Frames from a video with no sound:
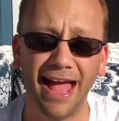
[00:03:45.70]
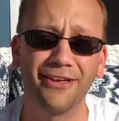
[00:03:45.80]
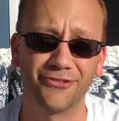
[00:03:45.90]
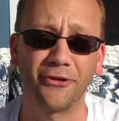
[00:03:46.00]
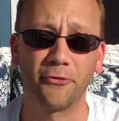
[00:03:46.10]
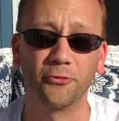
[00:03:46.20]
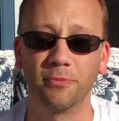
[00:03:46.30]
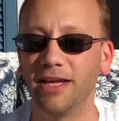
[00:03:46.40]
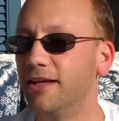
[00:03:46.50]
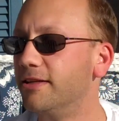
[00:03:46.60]
as stars would
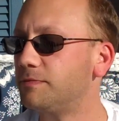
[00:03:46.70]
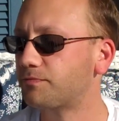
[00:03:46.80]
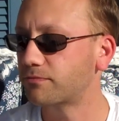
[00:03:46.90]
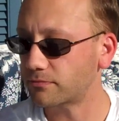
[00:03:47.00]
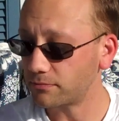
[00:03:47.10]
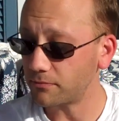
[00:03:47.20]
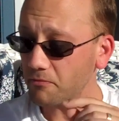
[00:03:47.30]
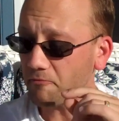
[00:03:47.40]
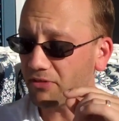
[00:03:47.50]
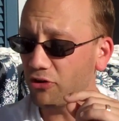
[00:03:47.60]
be.
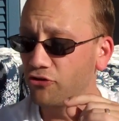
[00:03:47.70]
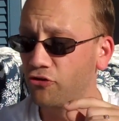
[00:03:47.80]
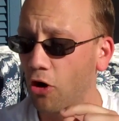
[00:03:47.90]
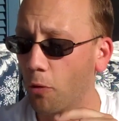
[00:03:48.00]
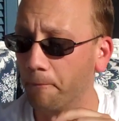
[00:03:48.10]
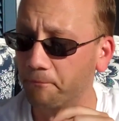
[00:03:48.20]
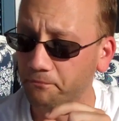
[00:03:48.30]
So